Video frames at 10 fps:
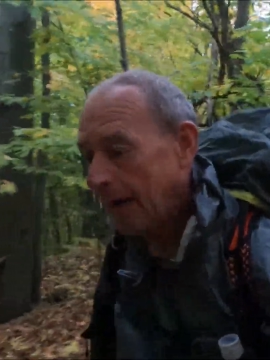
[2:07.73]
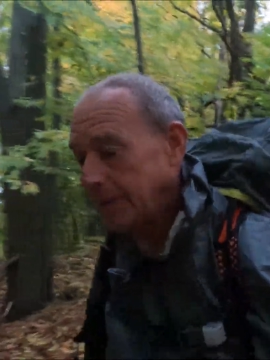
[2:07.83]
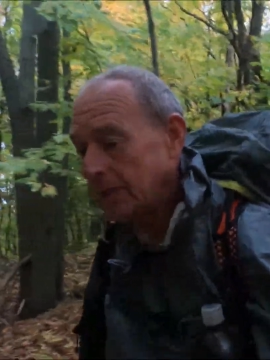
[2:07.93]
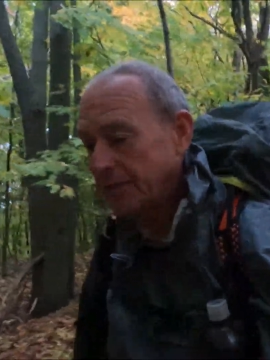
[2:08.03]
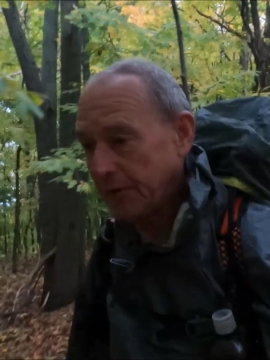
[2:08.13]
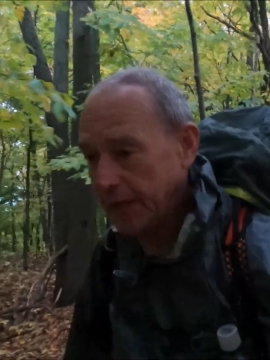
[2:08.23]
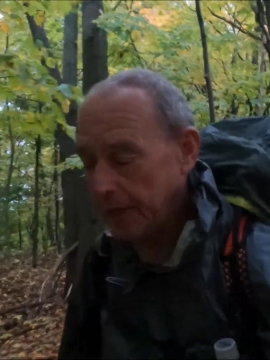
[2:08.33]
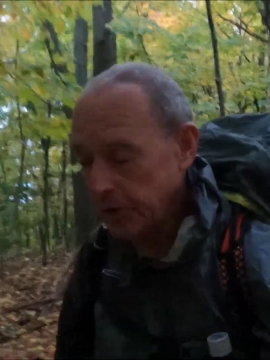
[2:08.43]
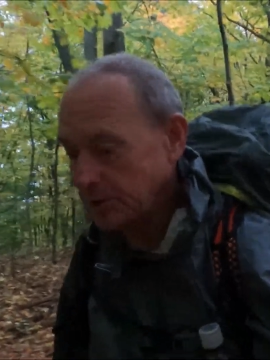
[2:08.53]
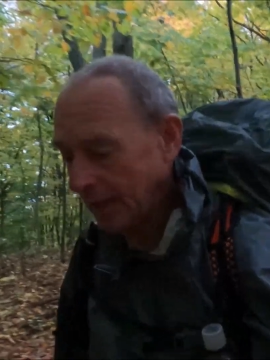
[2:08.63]

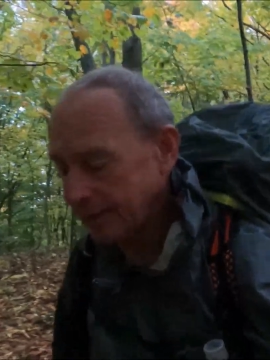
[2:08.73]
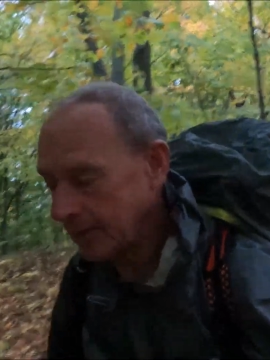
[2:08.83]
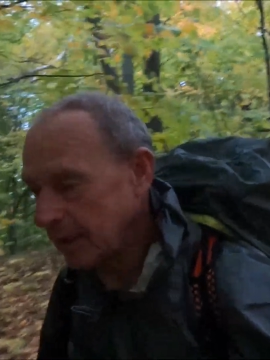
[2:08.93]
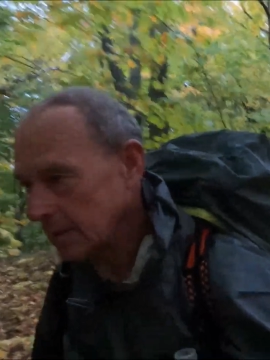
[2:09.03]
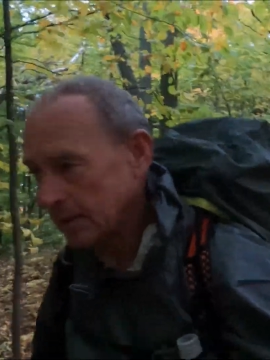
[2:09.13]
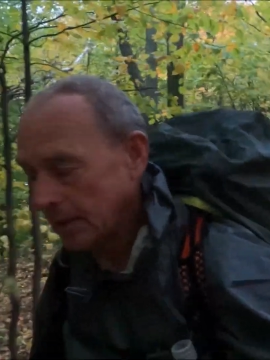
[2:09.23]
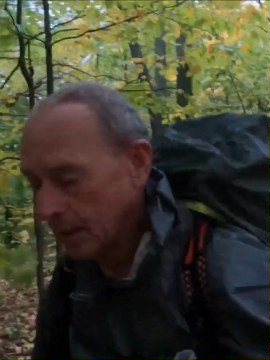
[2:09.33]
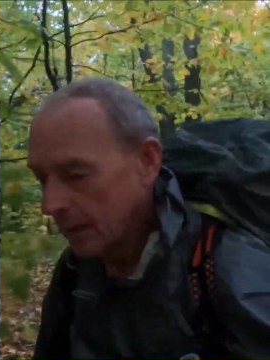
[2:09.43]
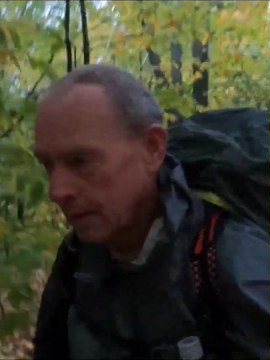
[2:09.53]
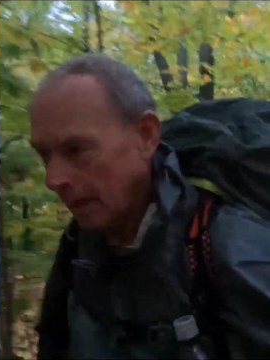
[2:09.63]
identifications. I
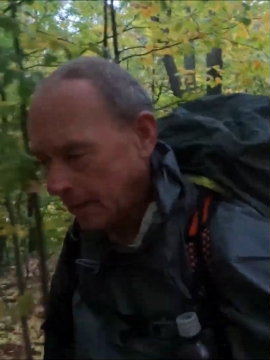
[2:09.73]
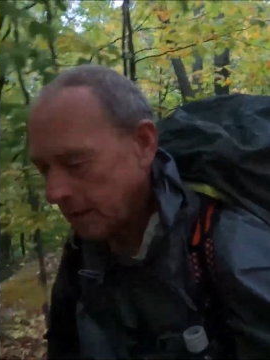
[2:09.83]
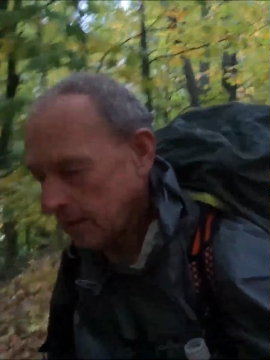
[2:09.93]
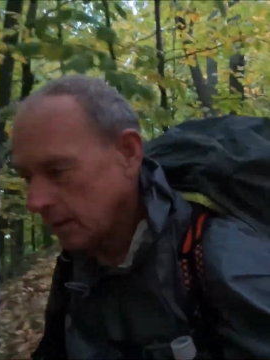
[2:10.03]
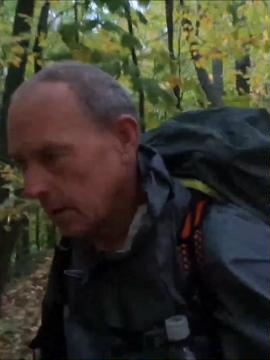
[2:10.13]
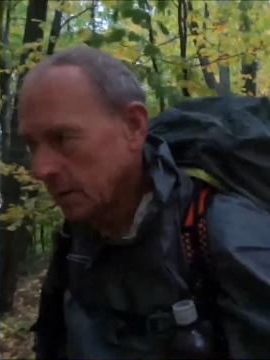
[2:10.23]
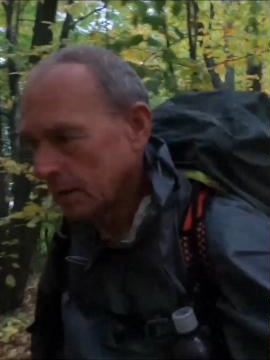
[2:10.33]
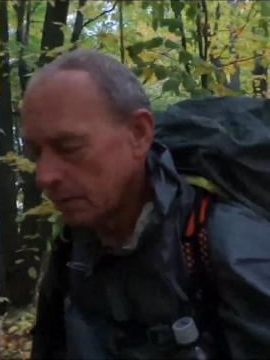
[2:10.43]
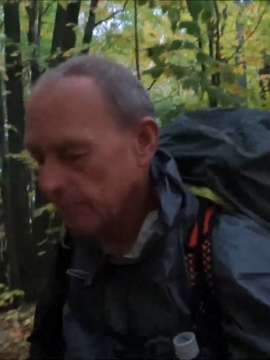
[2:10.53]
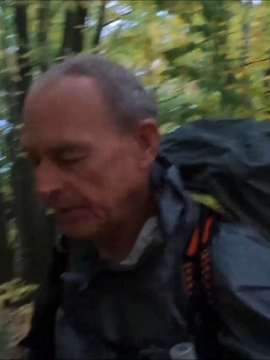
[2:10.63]
think
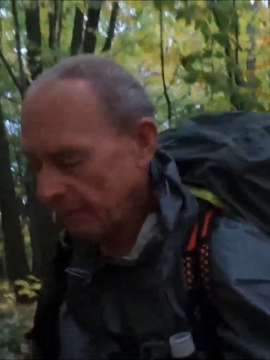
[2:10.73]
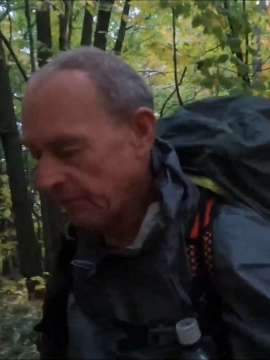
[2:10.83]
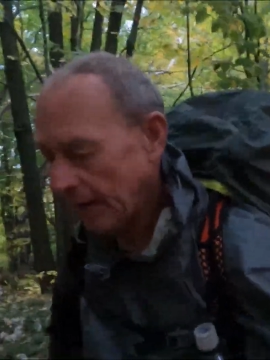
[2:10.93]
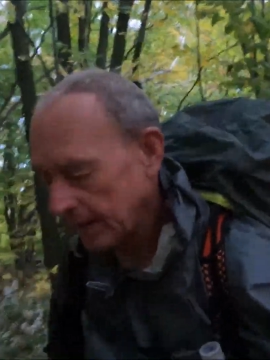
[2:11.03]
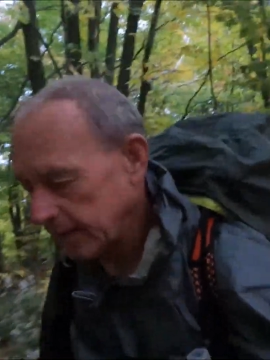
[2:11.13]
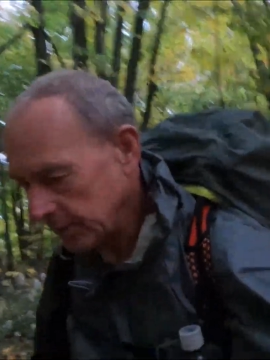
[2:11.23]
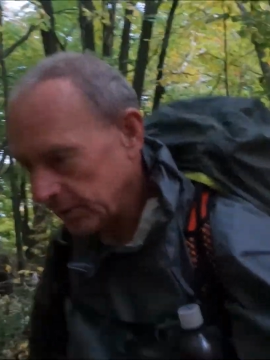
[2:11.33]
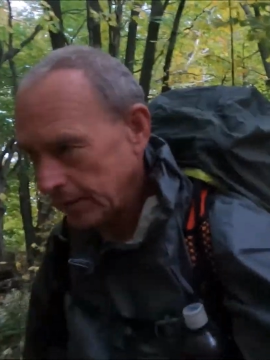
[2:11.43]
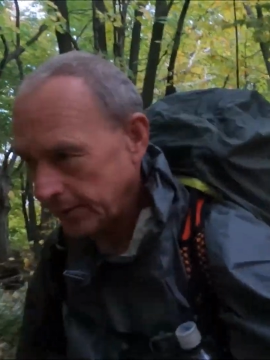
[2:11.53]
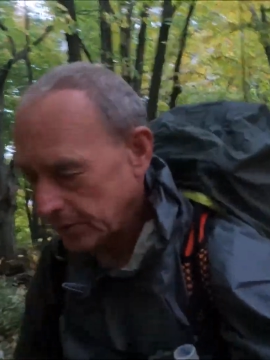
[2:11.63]
Beaver Valley is
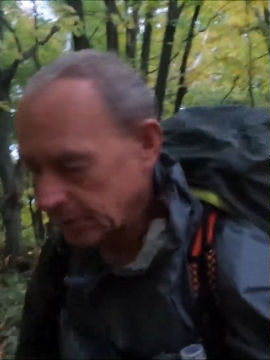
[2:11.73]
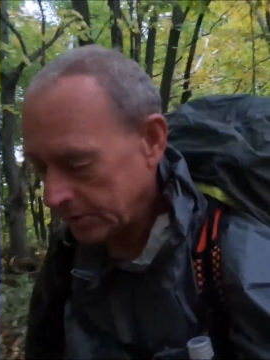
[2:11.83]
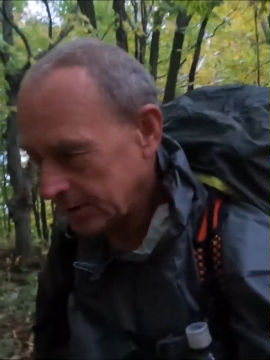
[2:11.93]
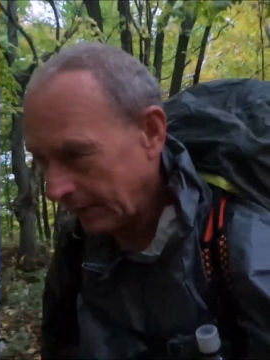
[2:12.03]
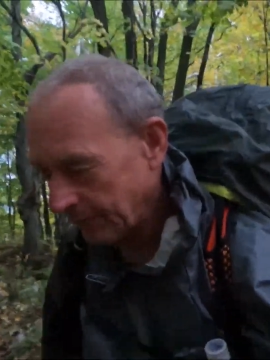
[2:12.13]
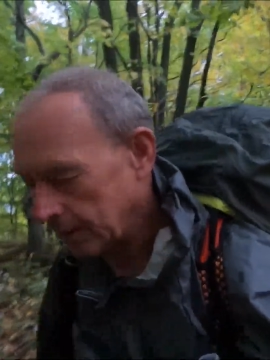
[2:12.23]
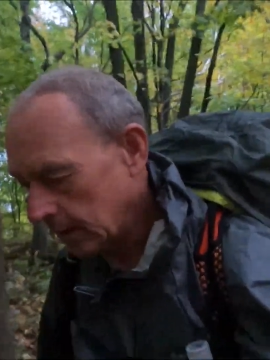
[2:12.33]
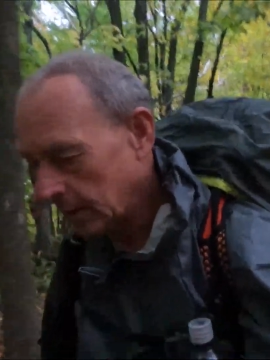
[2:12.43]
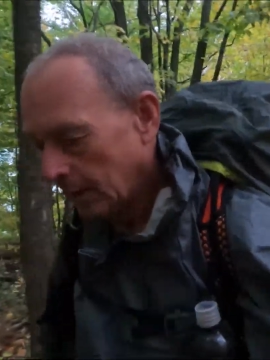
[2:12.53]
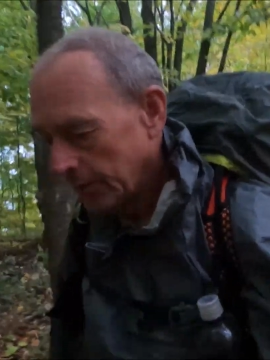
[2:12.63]
section 7,
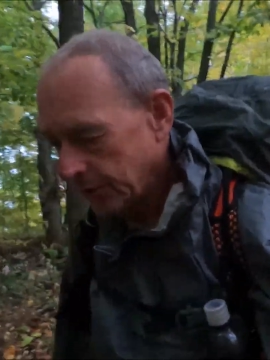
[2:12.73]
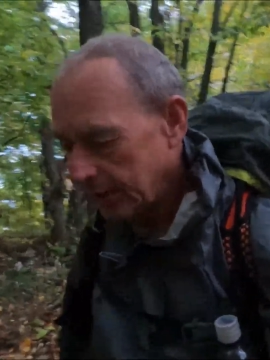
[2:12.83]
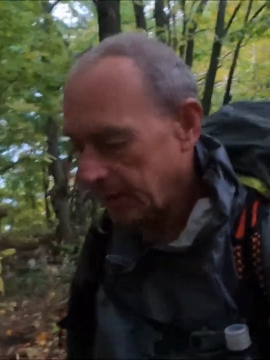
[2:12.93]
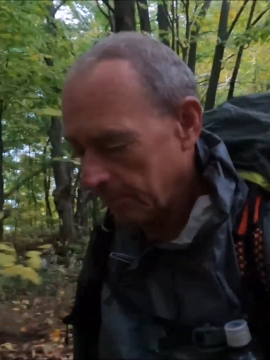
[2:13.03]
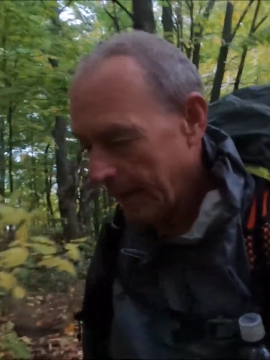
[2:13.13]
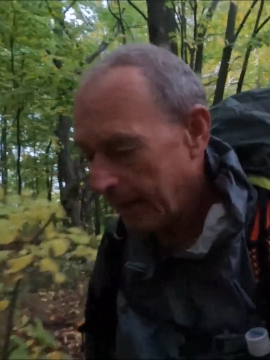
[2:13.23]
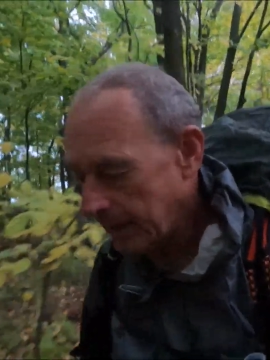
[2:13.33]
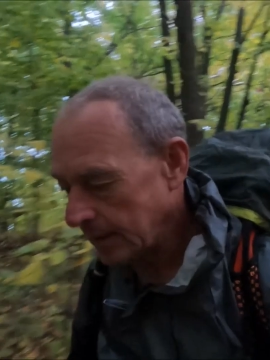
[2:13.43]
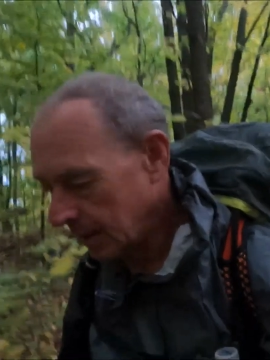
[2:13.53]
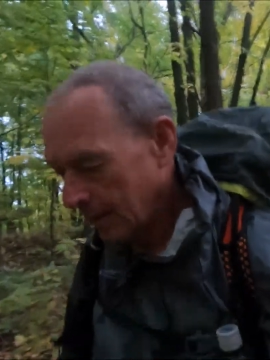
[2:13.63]
Sydenham
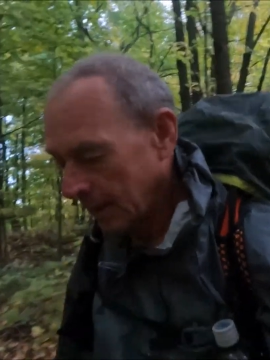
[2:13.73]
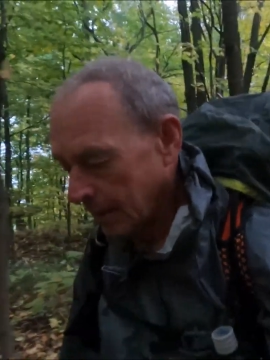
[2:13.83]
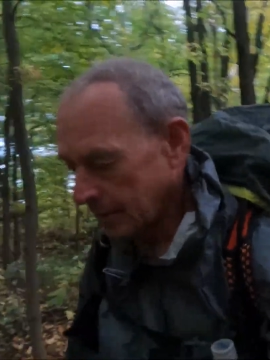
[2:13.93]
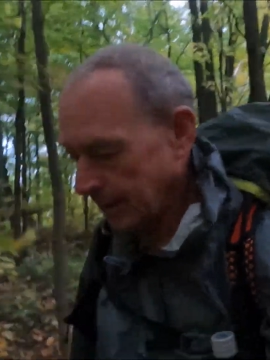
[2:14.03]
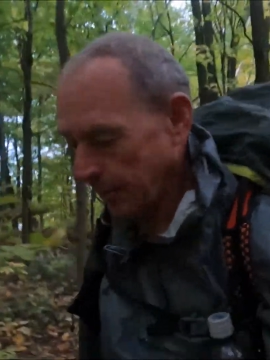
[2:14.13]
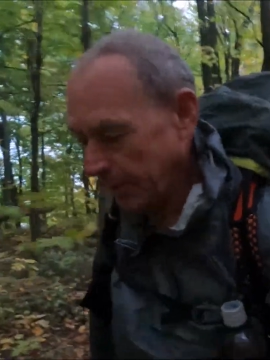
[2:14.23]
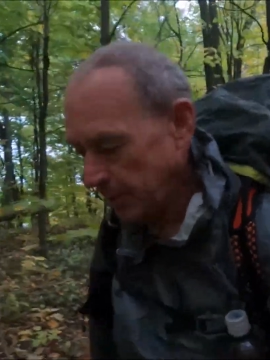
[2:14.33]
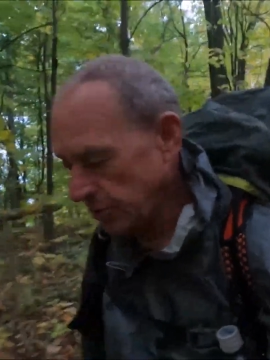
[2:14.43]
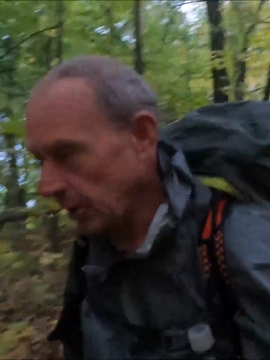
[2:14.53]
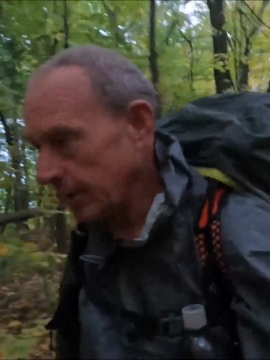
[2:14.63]
8, and then the
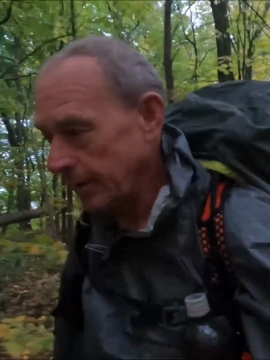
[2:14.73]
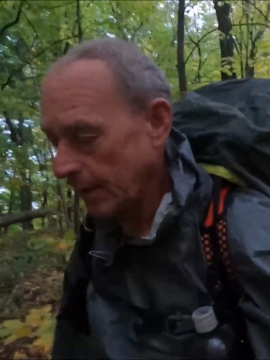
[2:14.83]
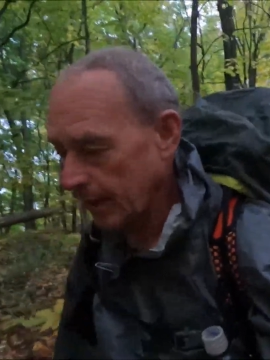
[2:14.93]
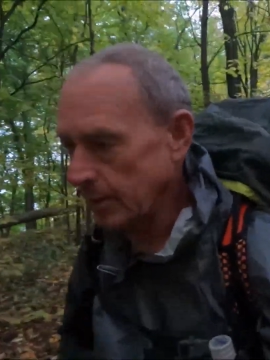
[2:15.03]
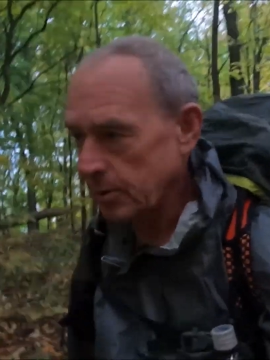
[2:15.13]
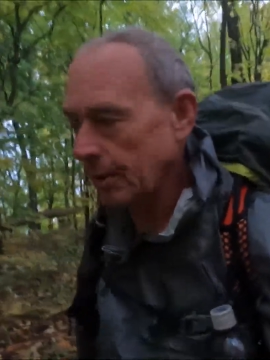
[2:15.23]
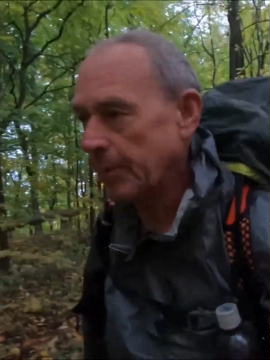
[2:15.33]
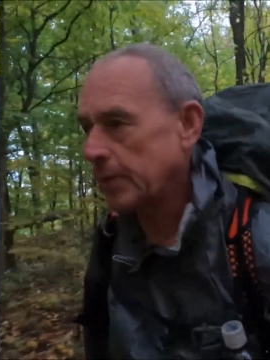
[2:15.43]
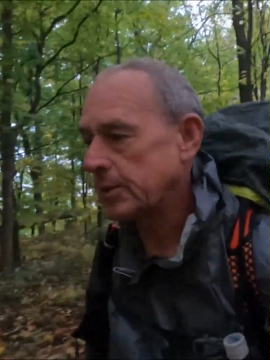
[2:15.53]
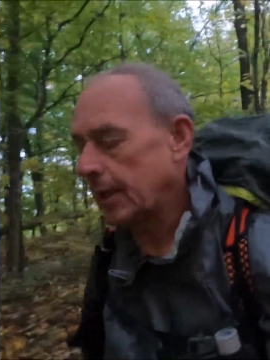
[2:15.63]
Peninsula 9, so
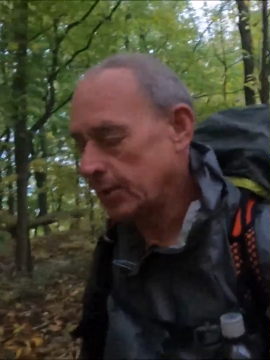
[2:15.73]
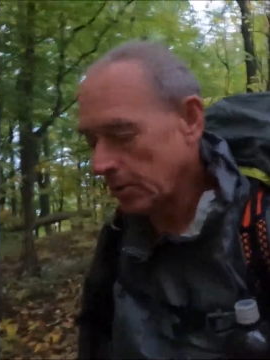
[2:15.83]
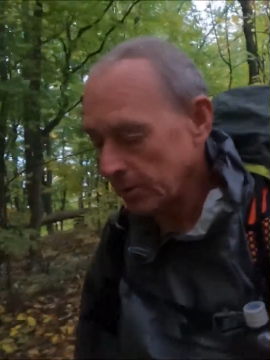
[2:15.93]
that makes sense.